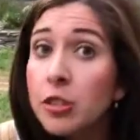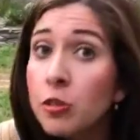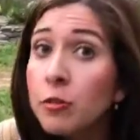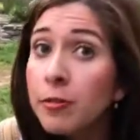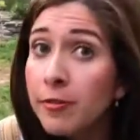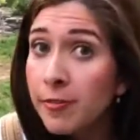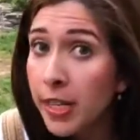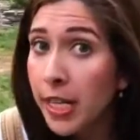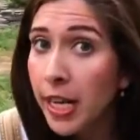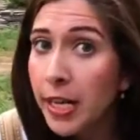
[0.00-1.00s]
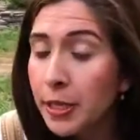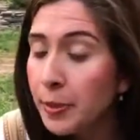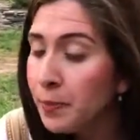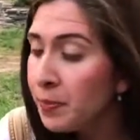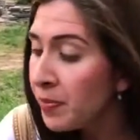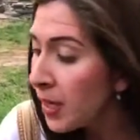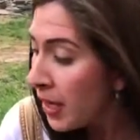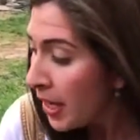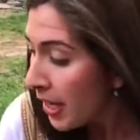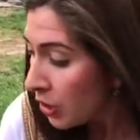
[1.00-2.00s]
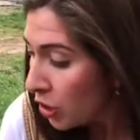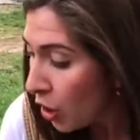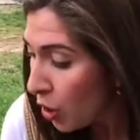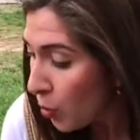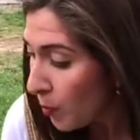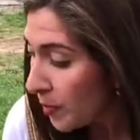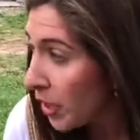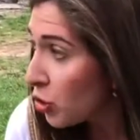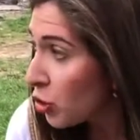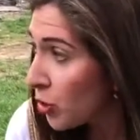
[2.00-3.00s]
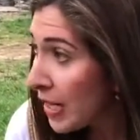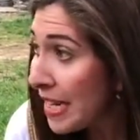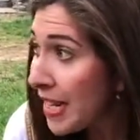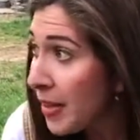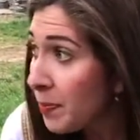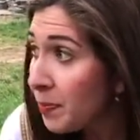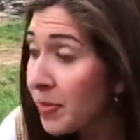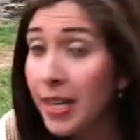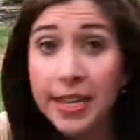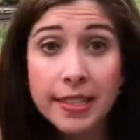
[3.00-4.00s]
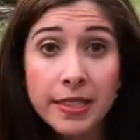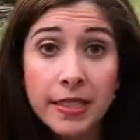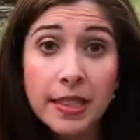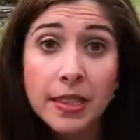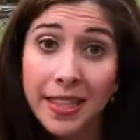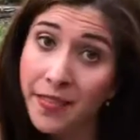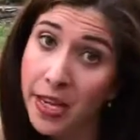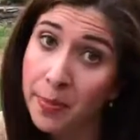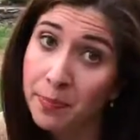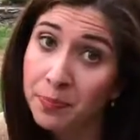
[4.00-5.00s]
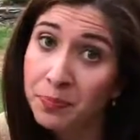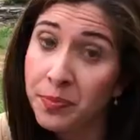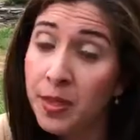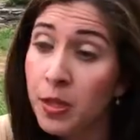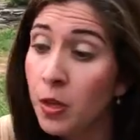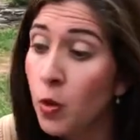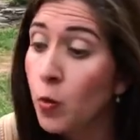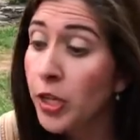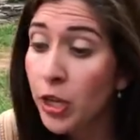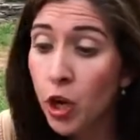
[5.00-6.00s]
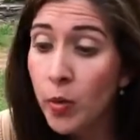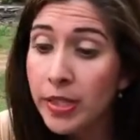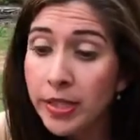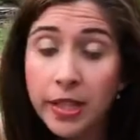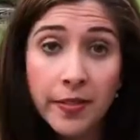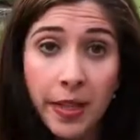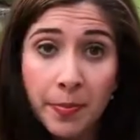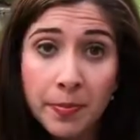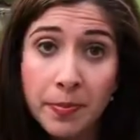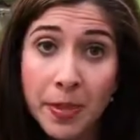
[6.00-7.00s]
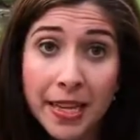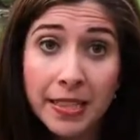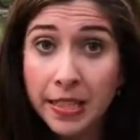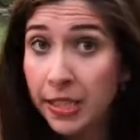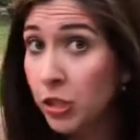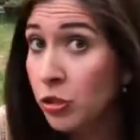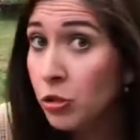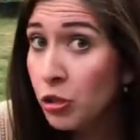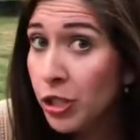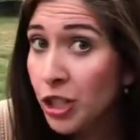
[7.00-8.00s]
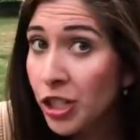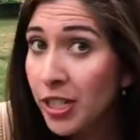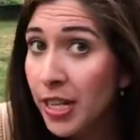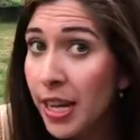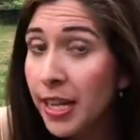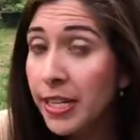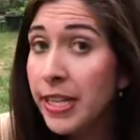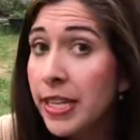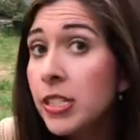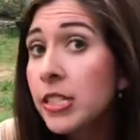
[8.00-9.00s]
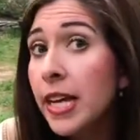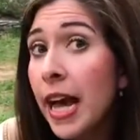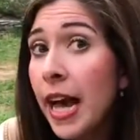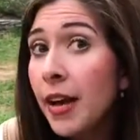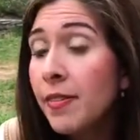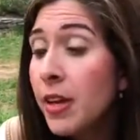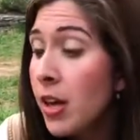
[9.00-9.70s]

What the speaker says: to feed it. So a tree is living. We know it's living because it needs nutrition. It needs to have,